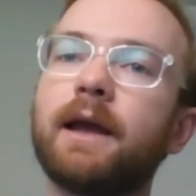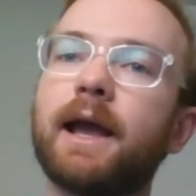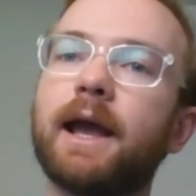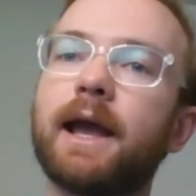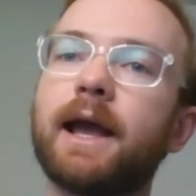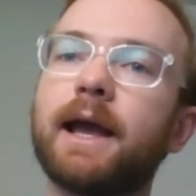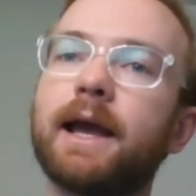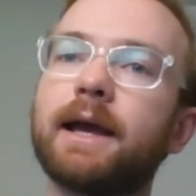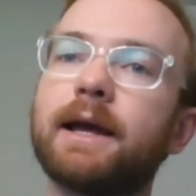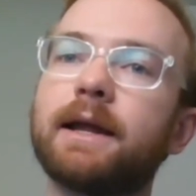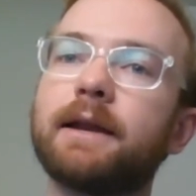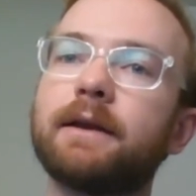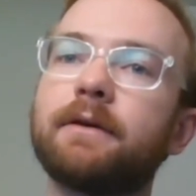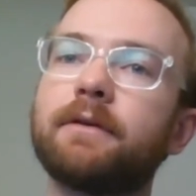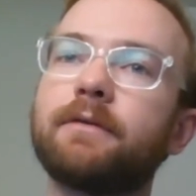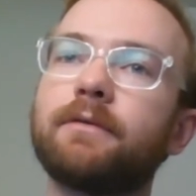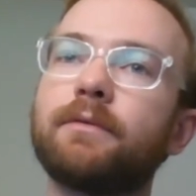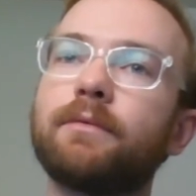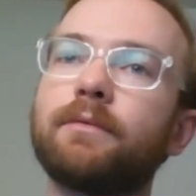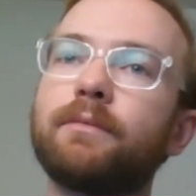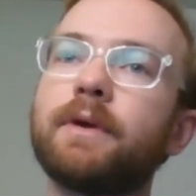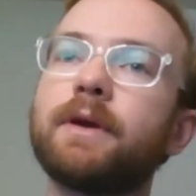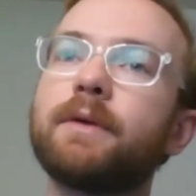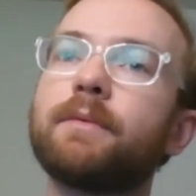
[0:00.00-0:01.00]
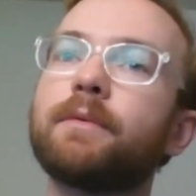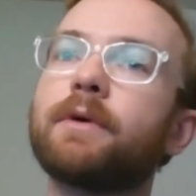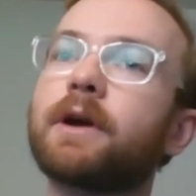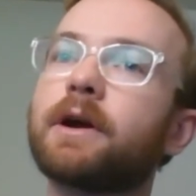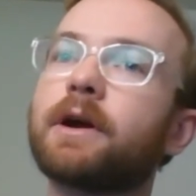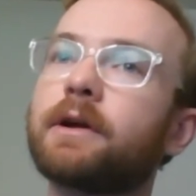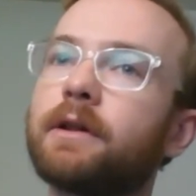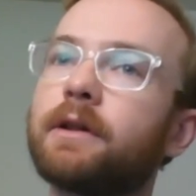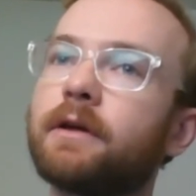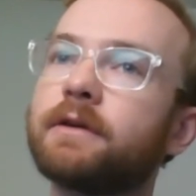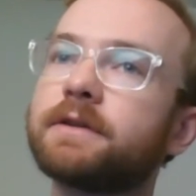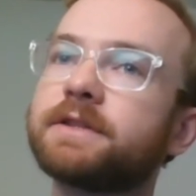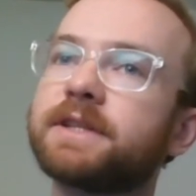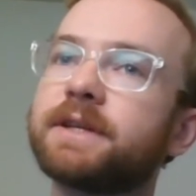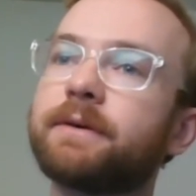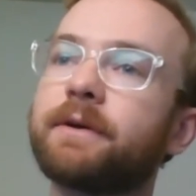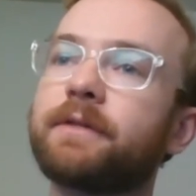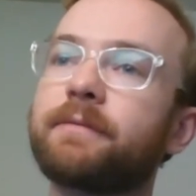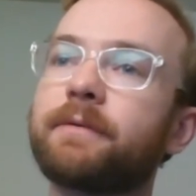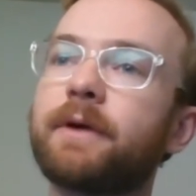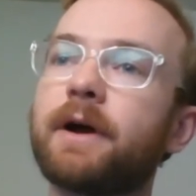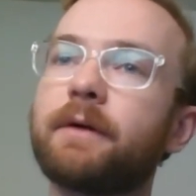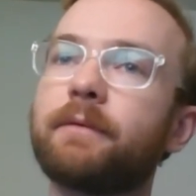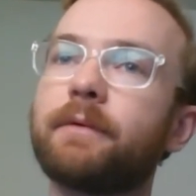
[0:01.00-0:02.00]
And we work closely
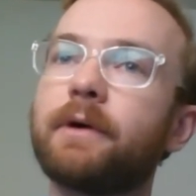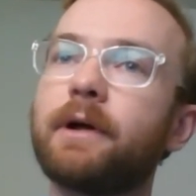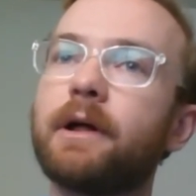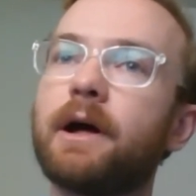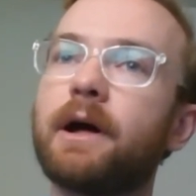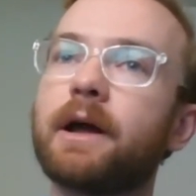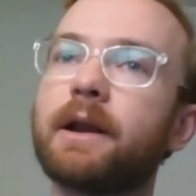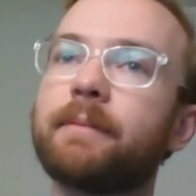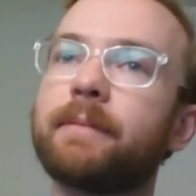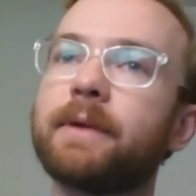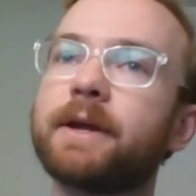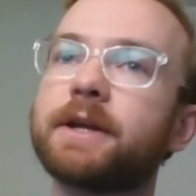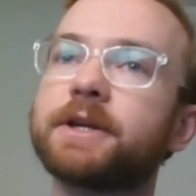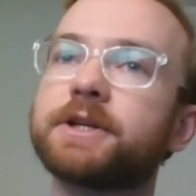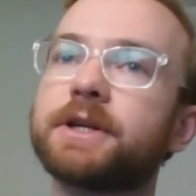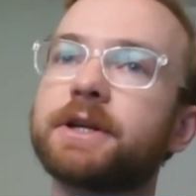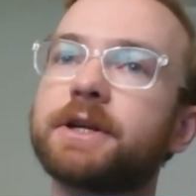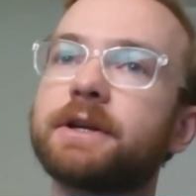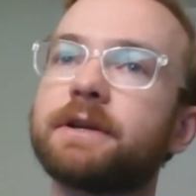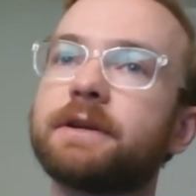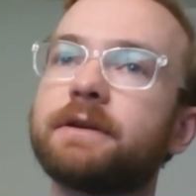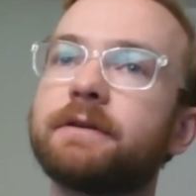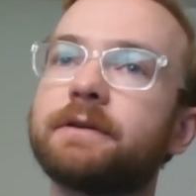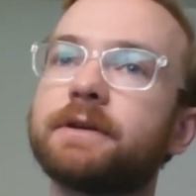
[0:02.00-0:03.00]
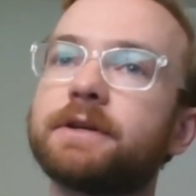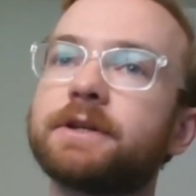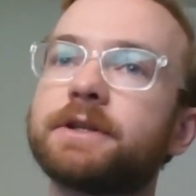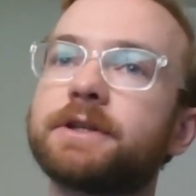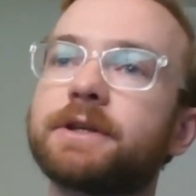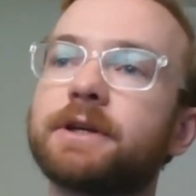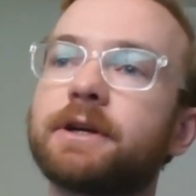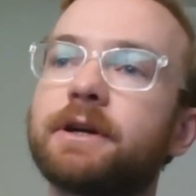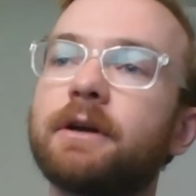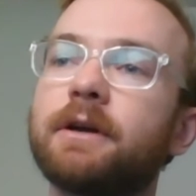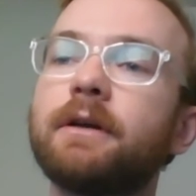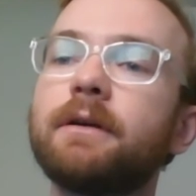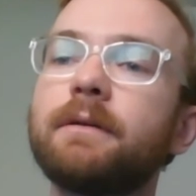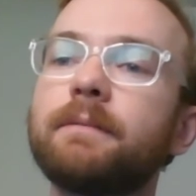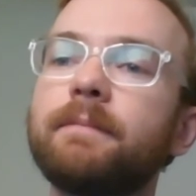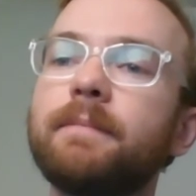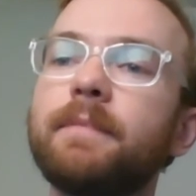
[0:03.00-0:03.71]
with Rockwell Automation to ensure